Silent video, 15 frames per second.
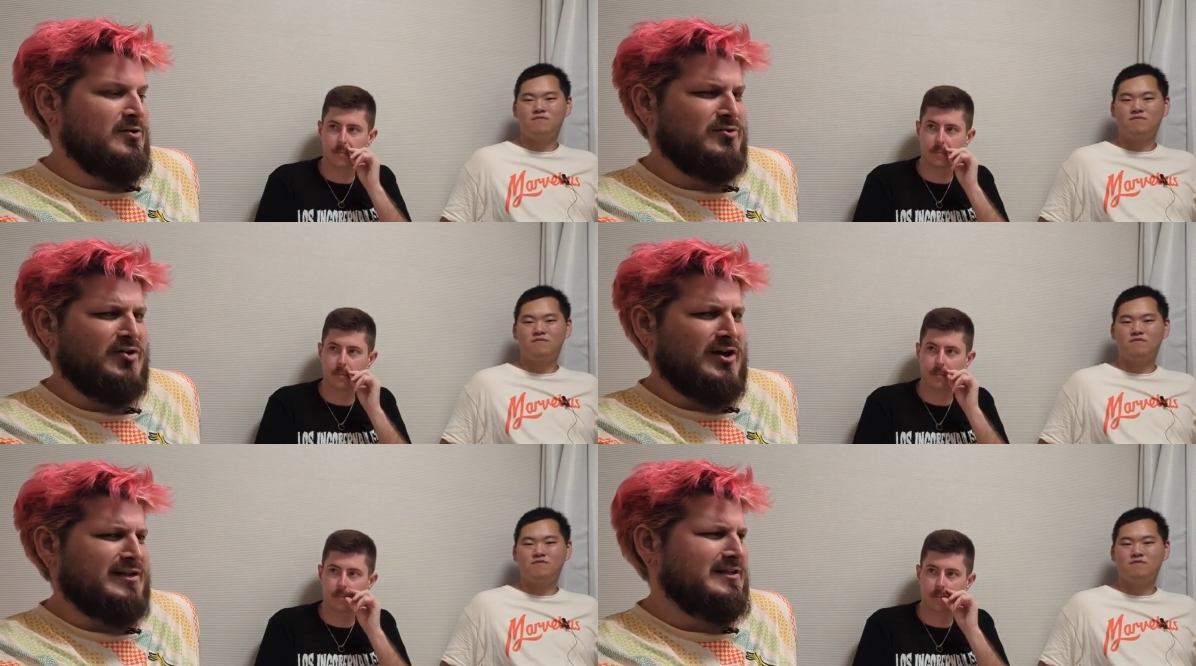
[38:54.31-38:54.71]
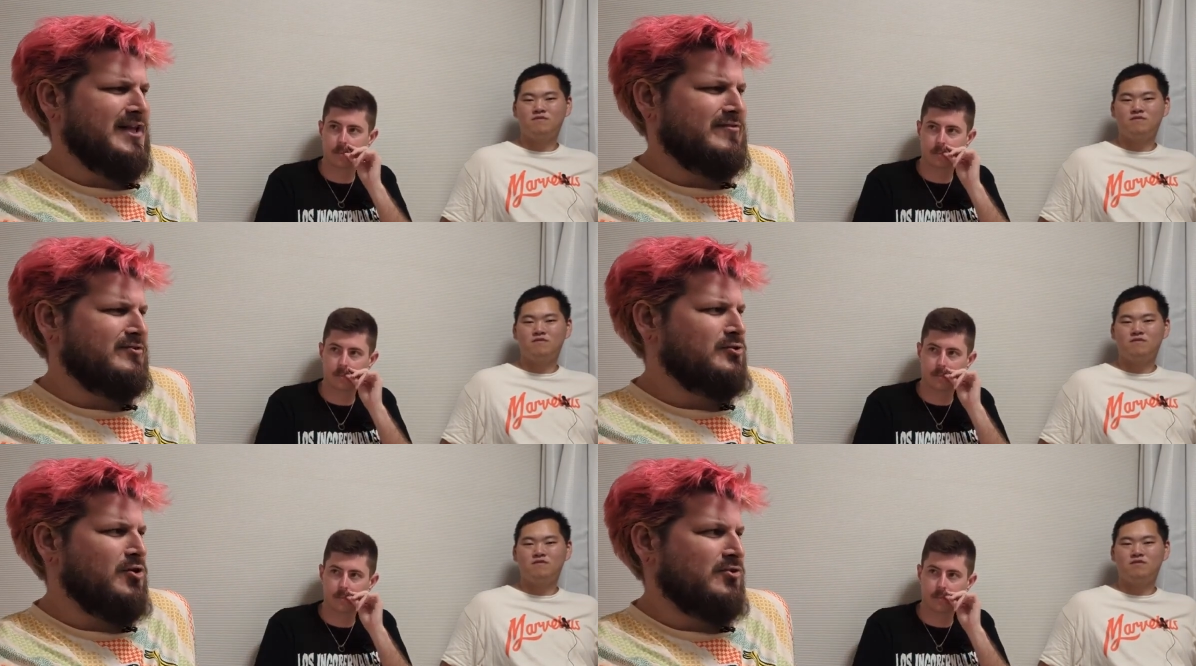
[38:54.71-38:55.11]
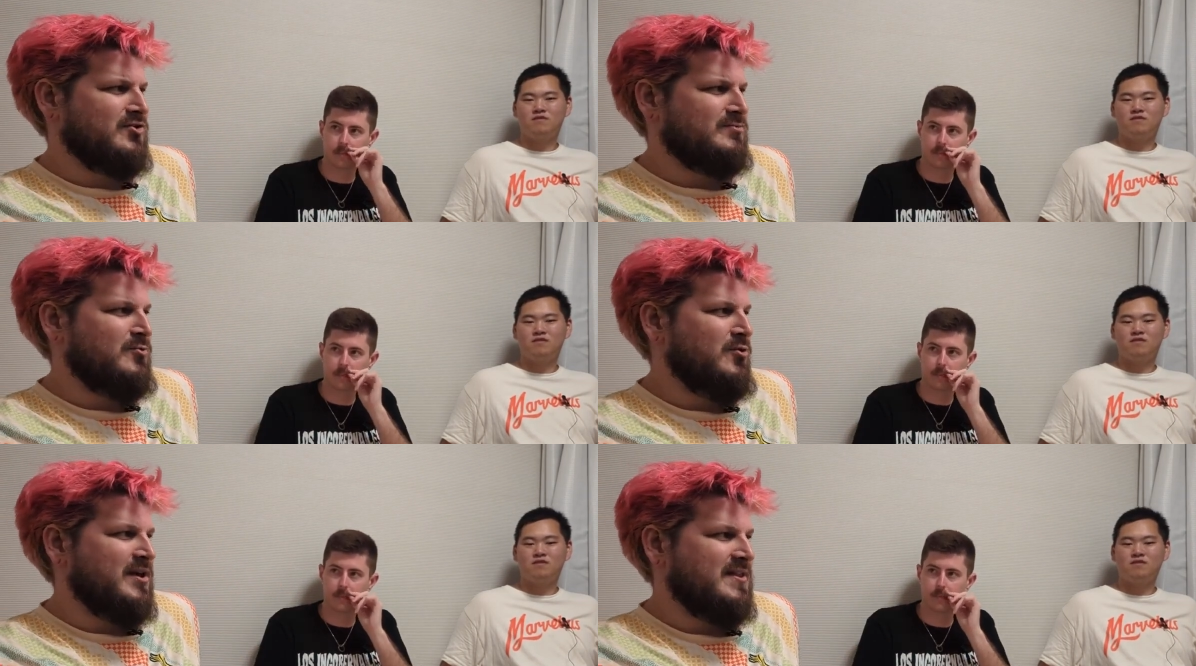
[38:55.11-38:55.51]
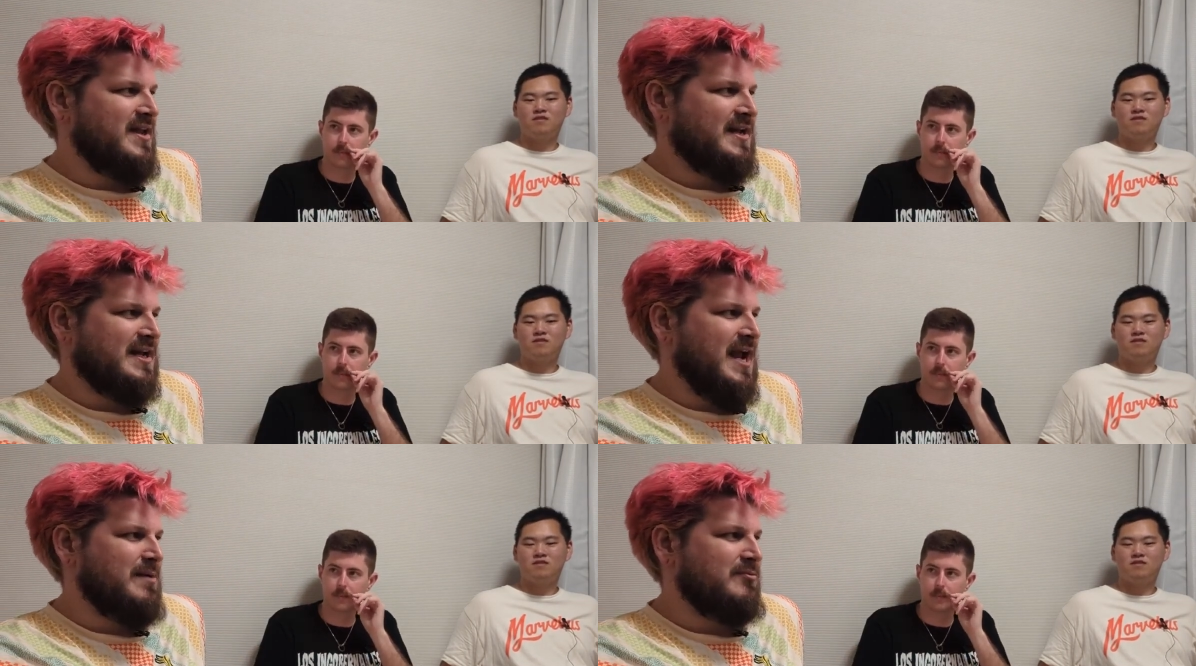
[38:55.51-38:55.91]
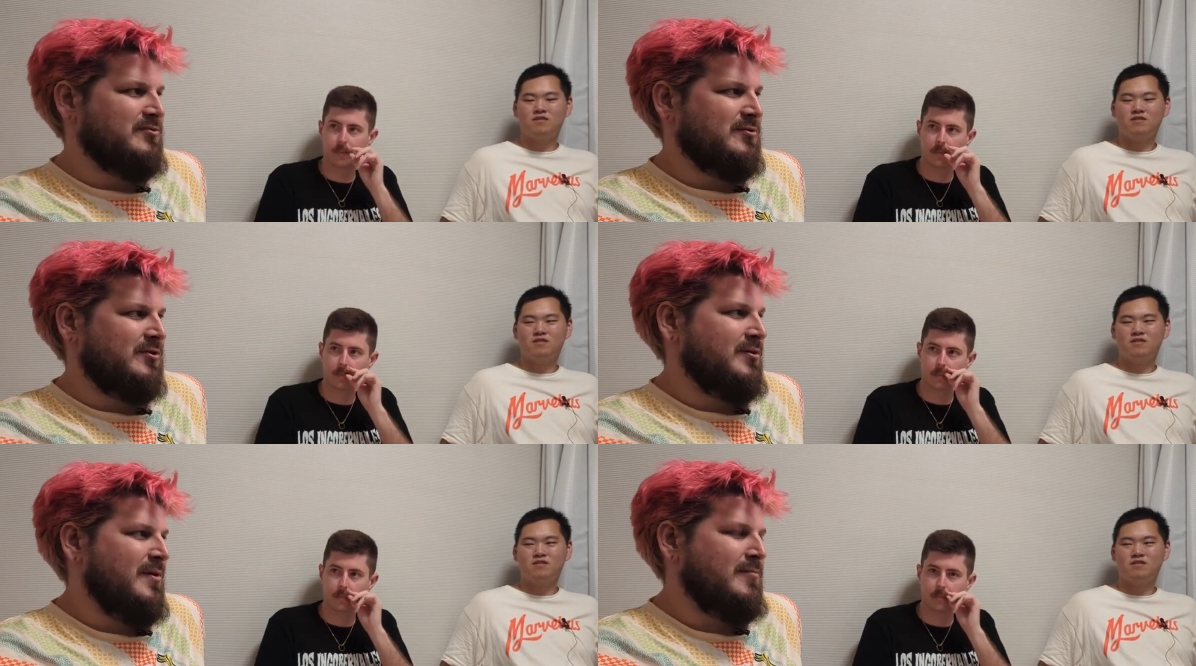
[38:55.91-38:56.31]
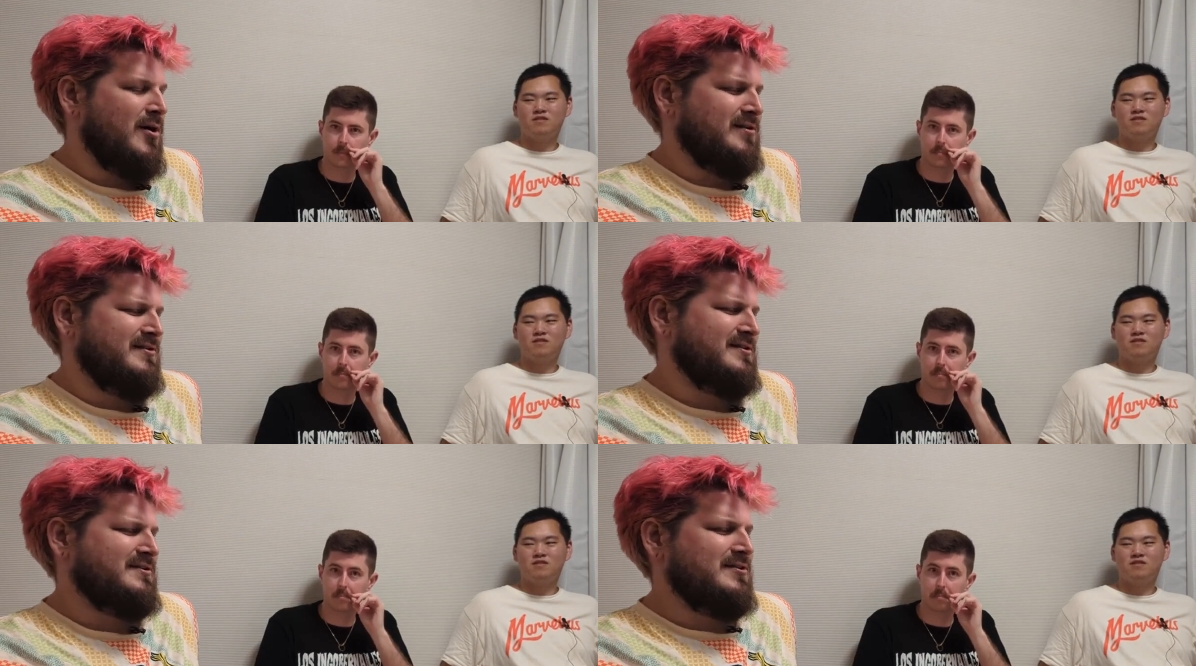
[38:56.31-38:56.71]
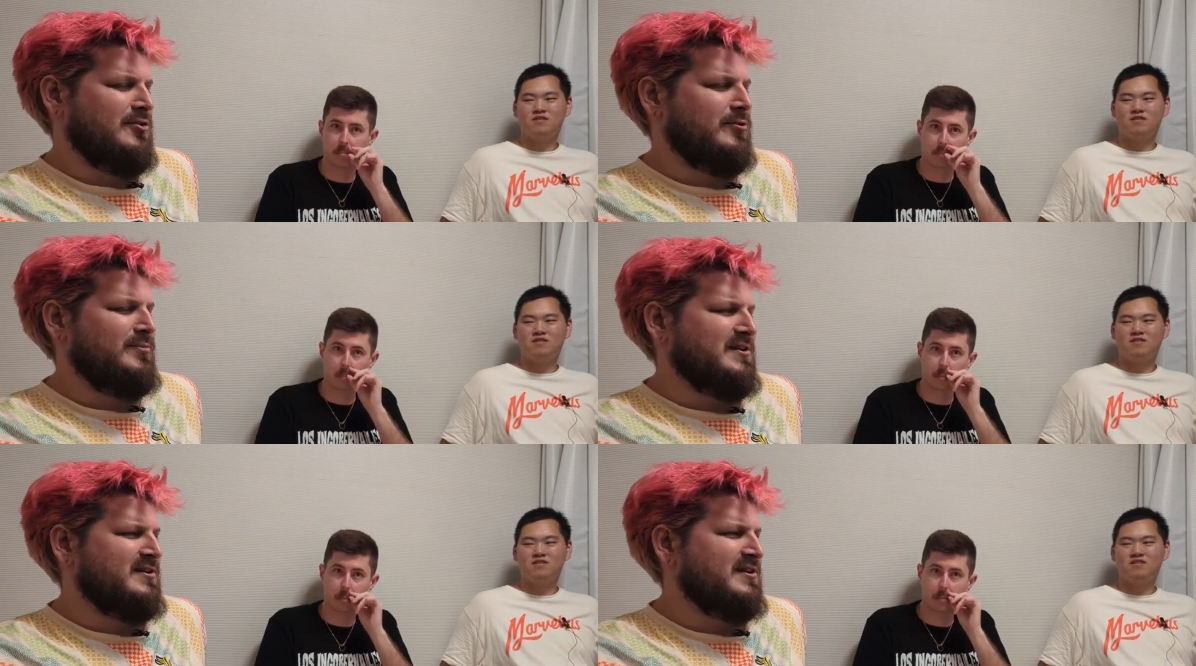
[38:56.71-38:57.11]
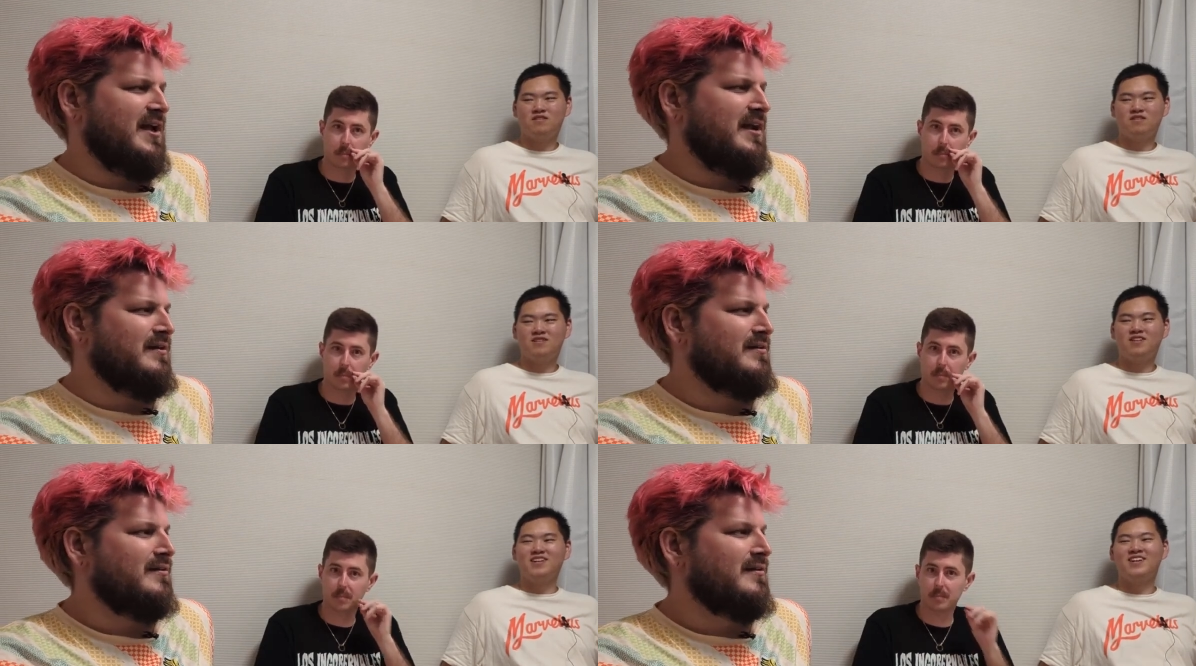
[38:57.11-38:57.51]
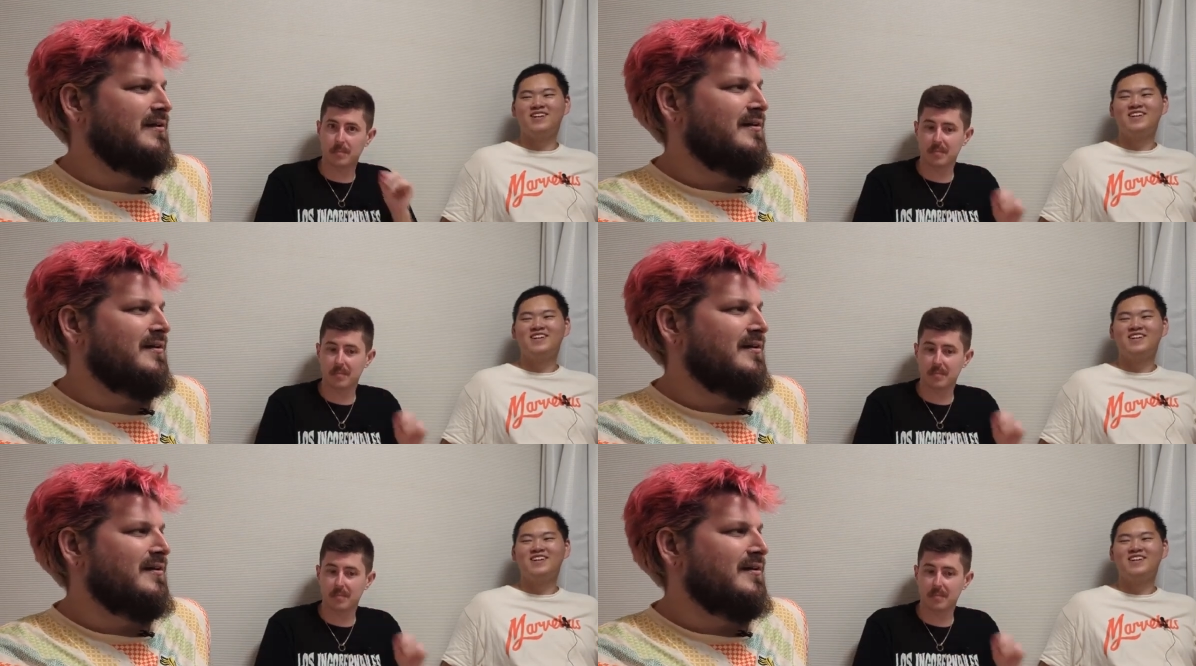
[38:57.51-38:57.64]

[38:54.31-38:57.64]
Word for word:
Speaker 1: It was like eleven o'clock this morning that it came through. I'm like, doesn't it open at ten?